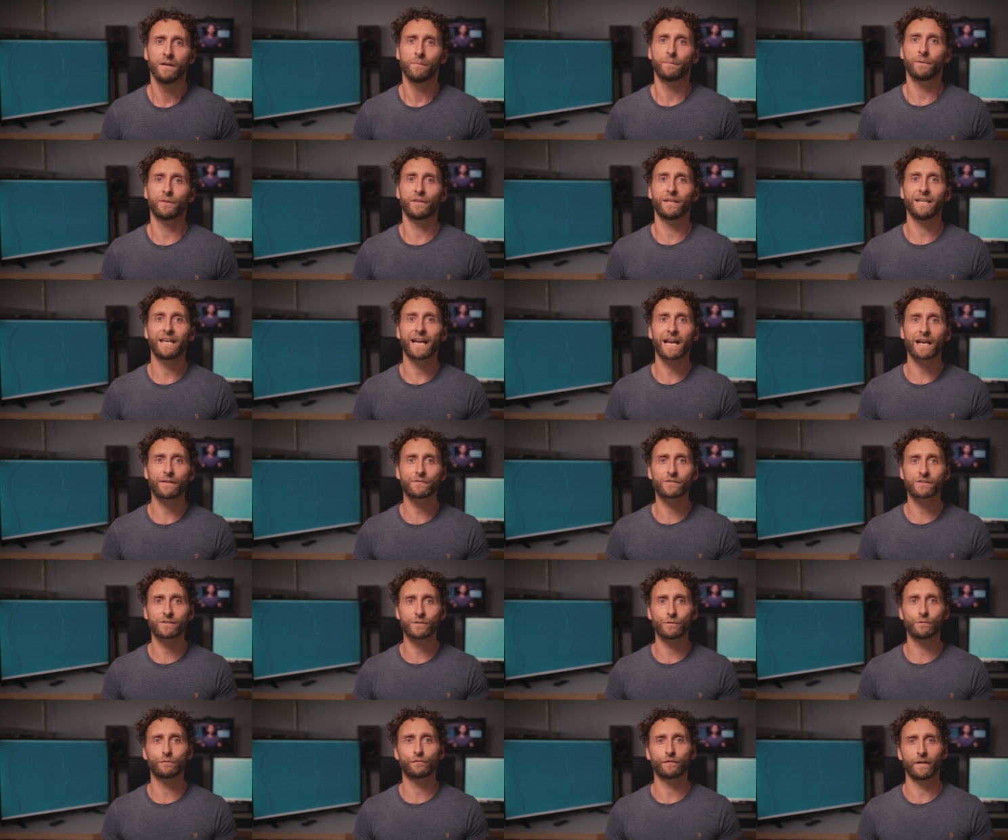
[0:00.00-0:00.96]
But they have
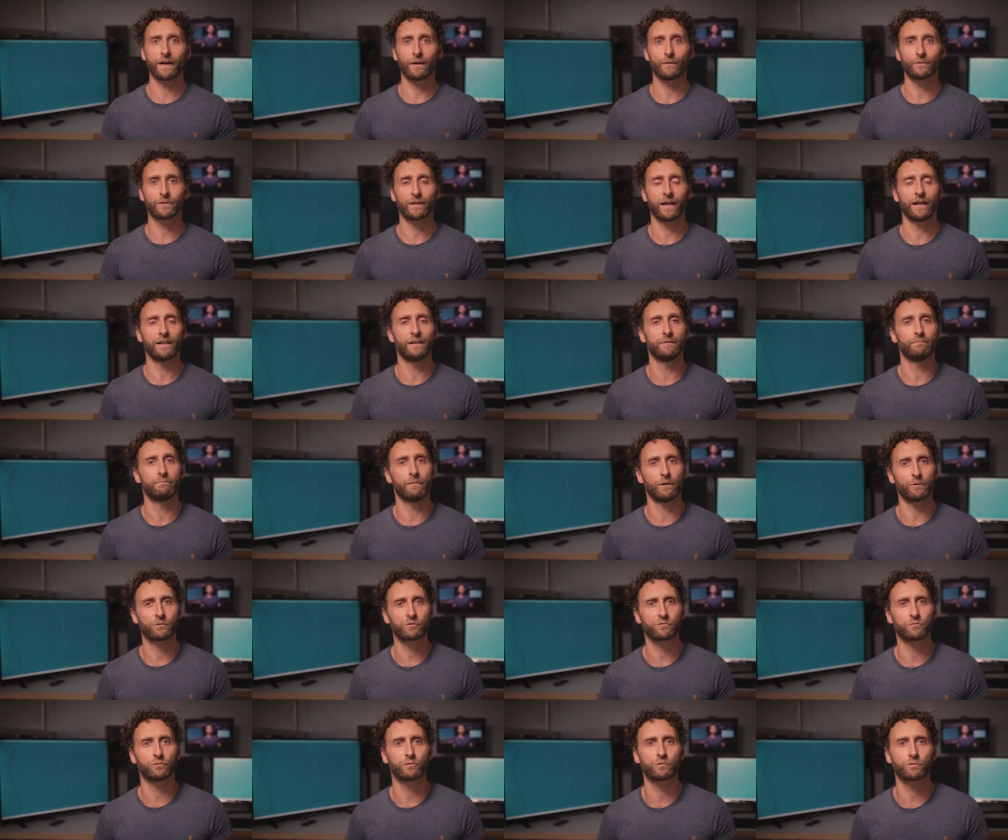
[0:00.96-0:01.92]
still found an
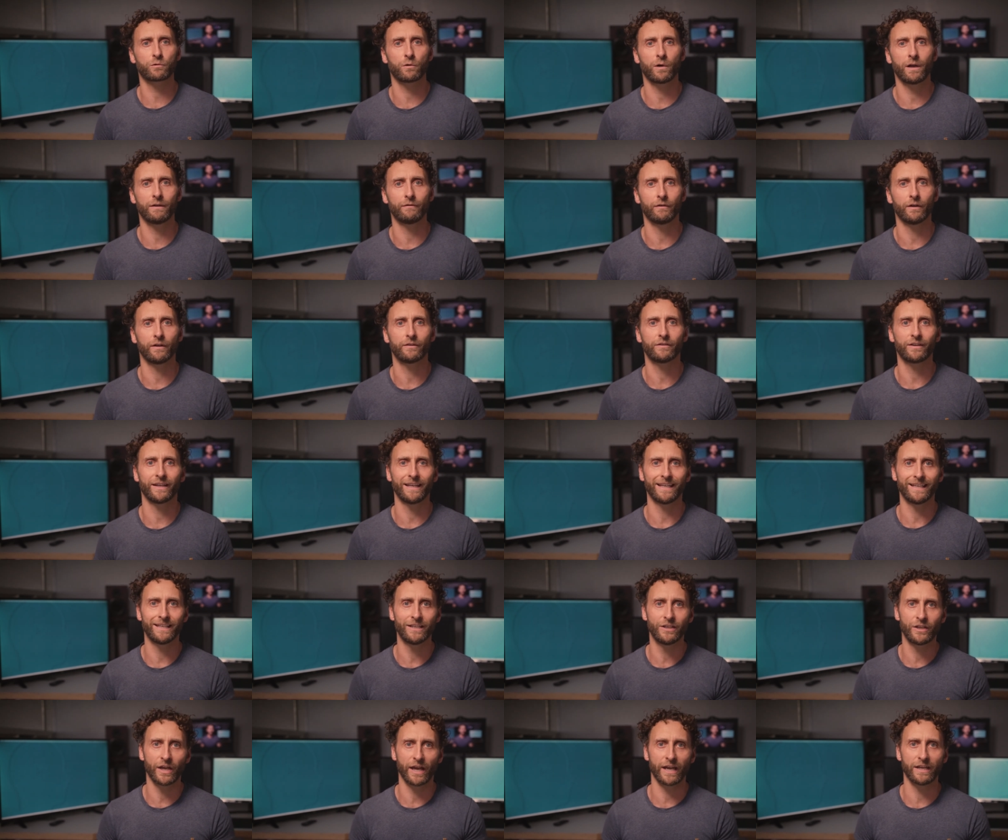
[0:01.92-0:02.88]
emotional driver that
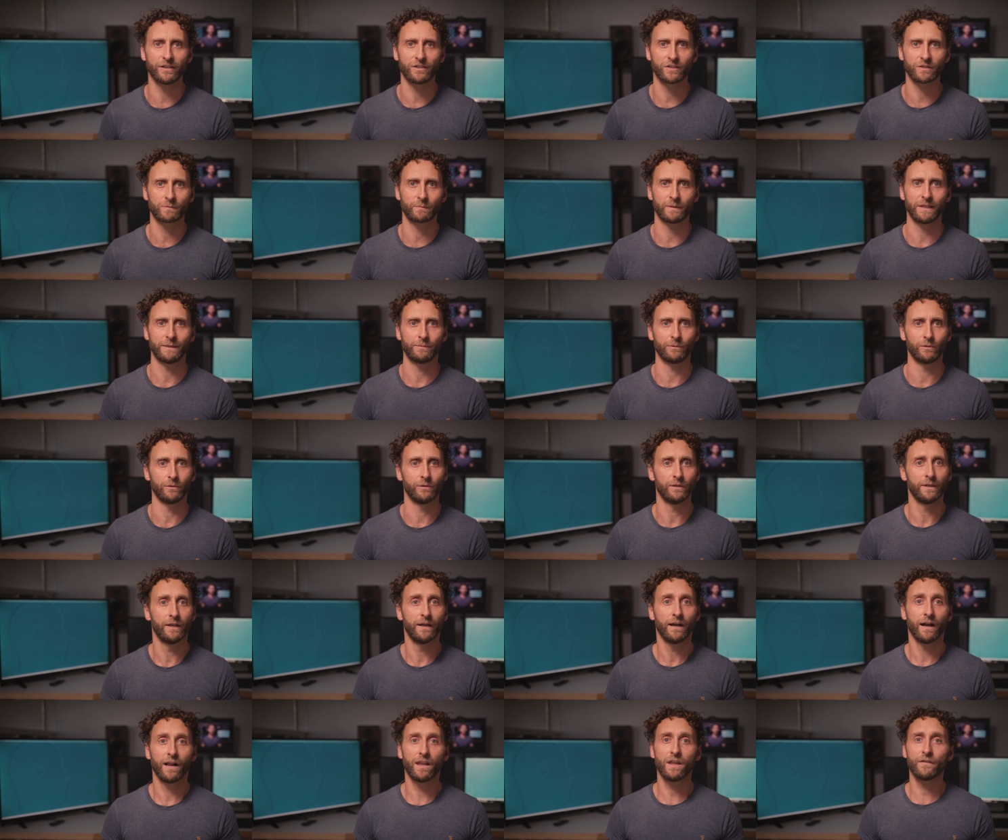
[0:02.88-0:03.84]
engages people,
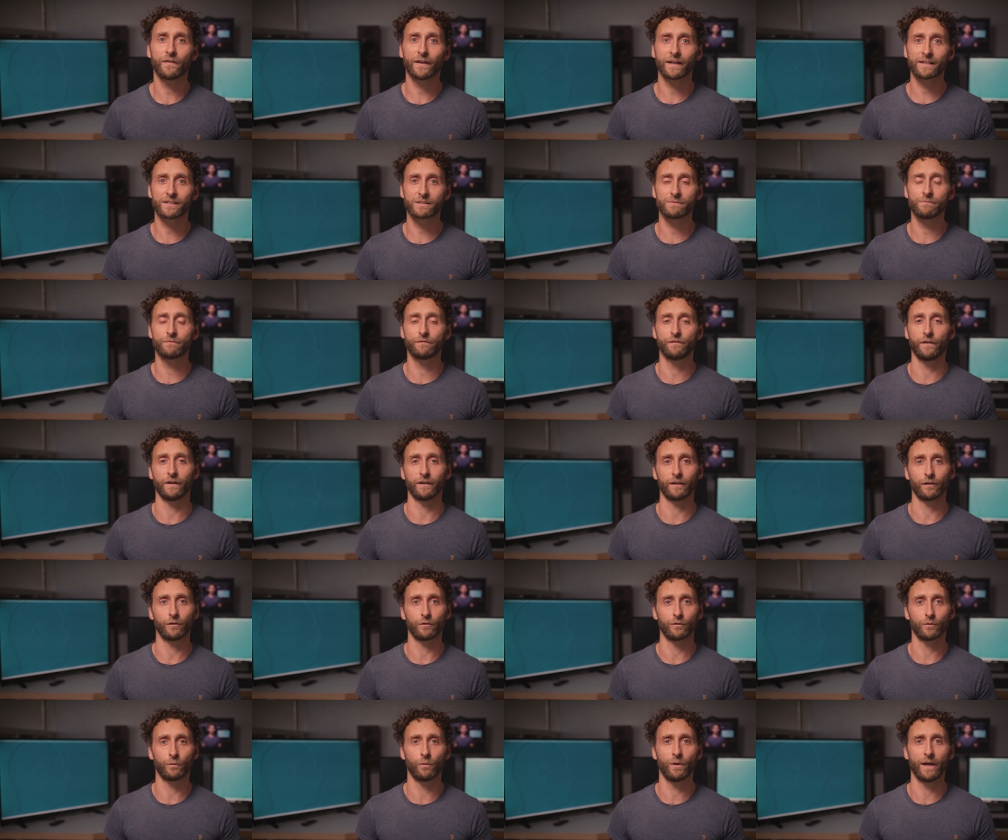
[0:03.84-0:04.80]
and they've had some fun
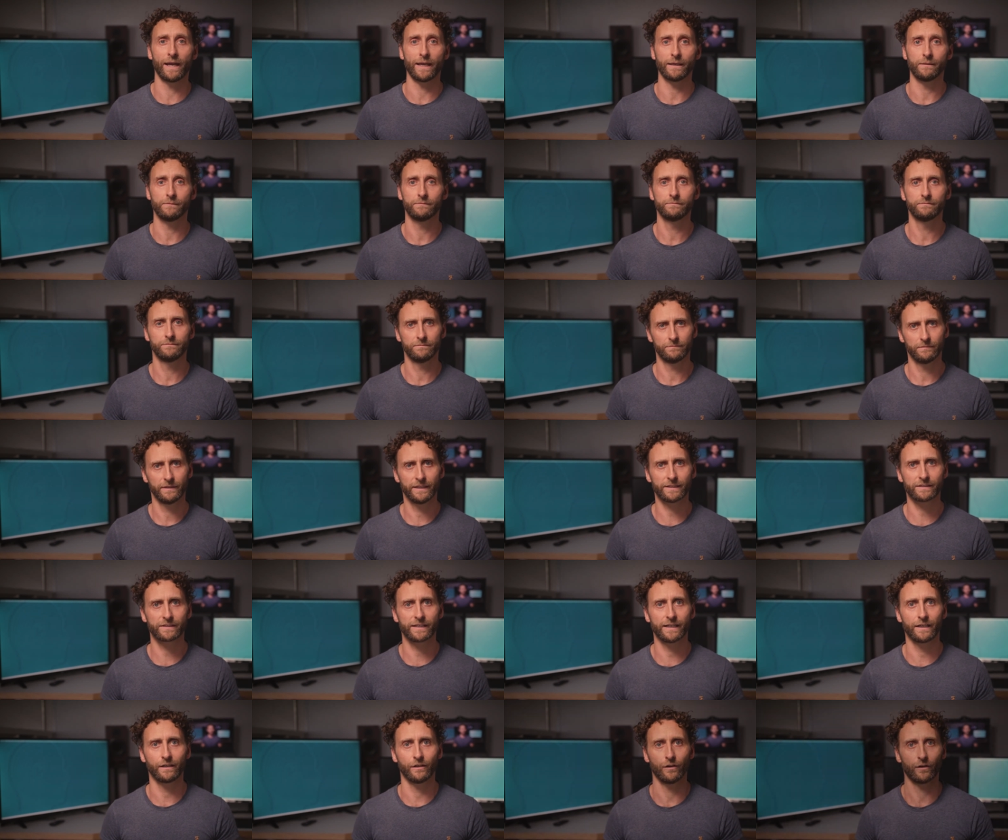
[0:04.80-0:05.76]
along the way. Let's
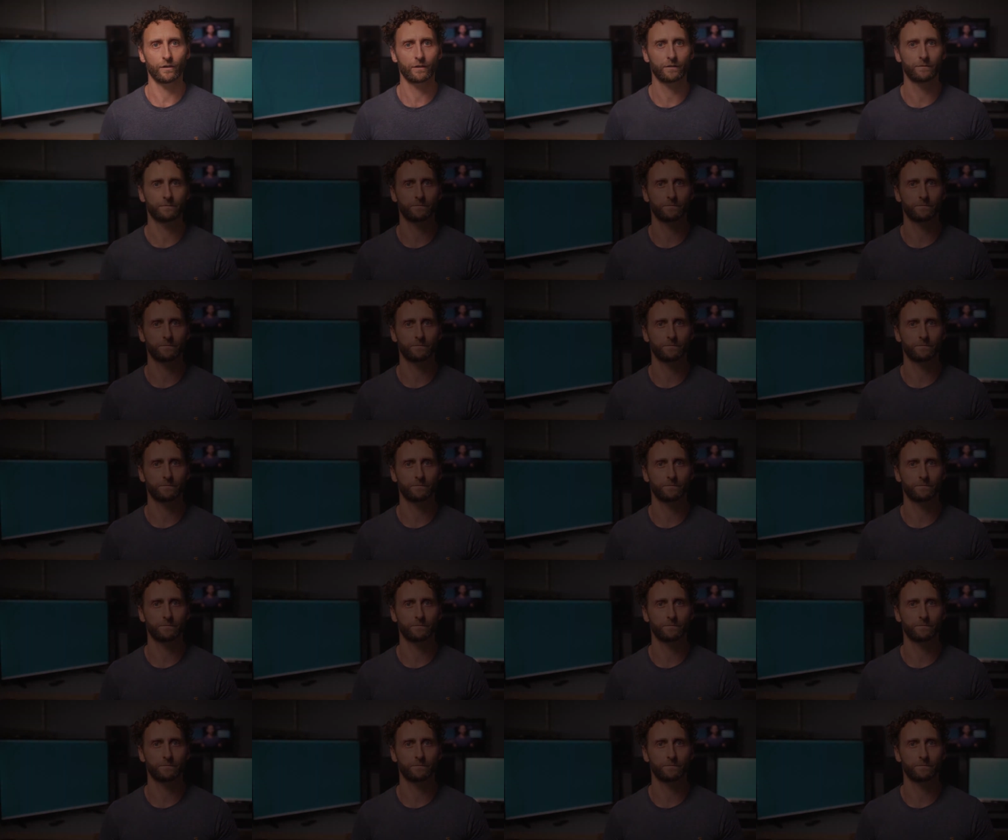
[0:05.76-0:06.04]
take a look.